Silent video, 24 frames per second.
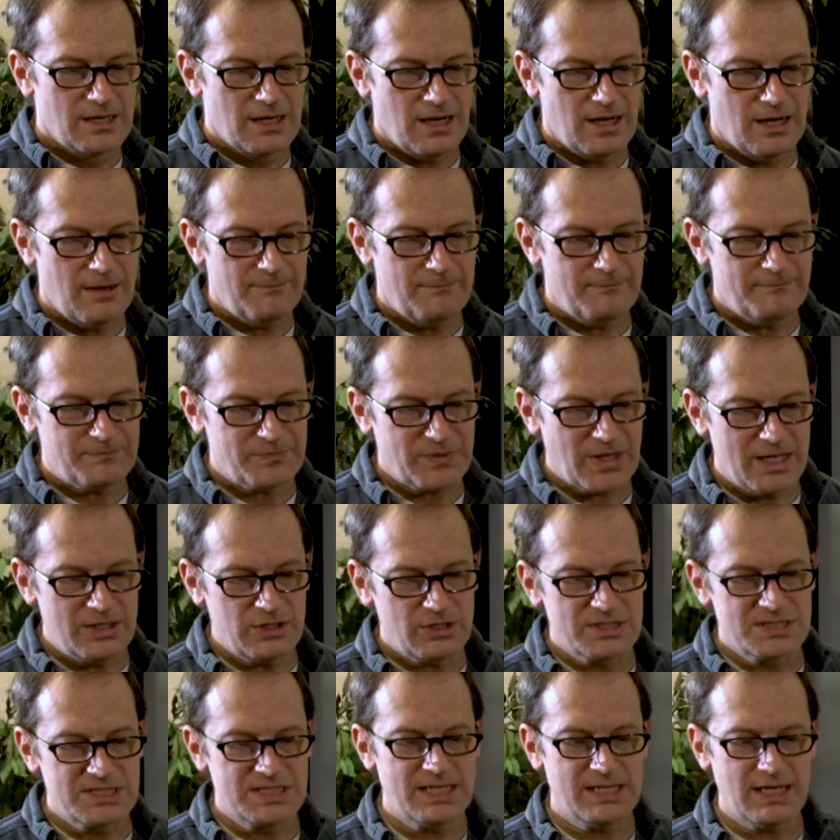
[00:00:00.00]
And
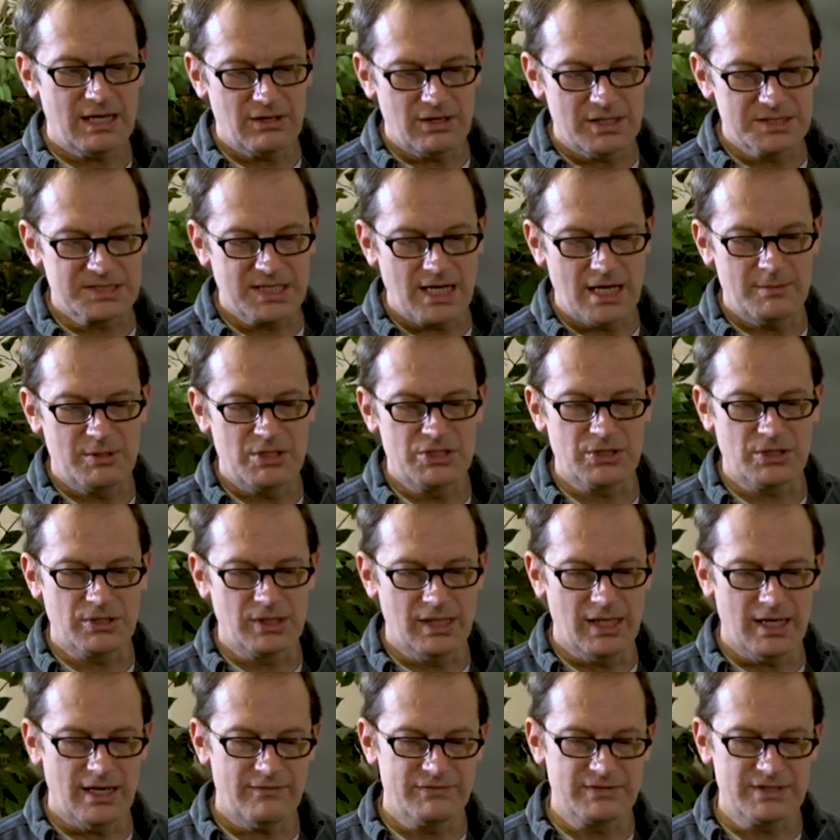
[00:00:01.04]
you can see that all-sky image on
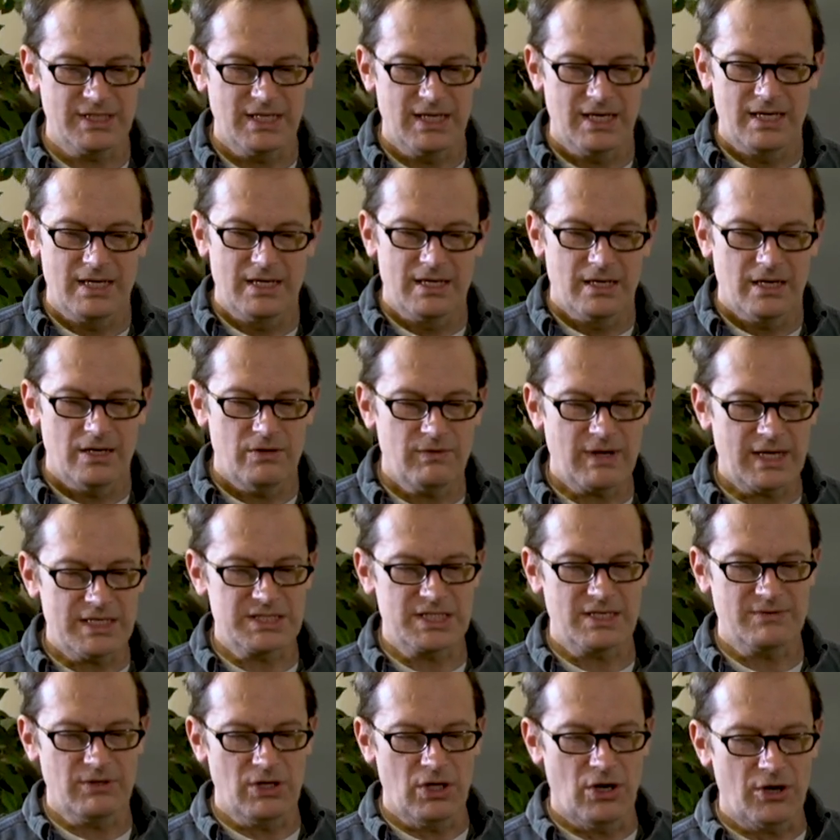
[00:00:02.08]
the left. We've got
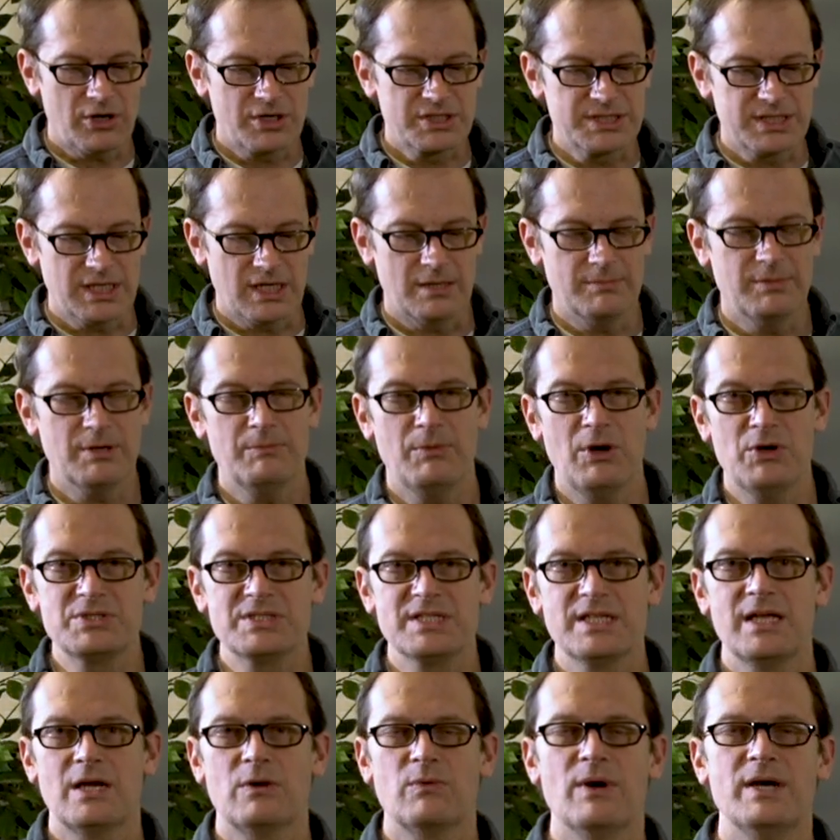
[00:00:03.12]
several arcs there, but
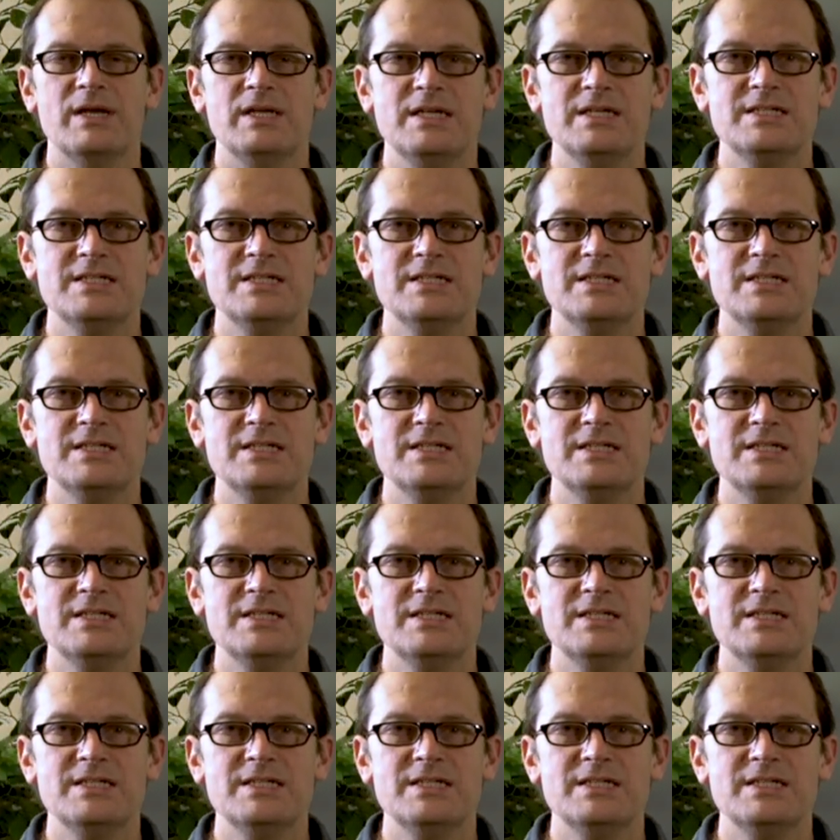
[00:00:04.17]
mostly they run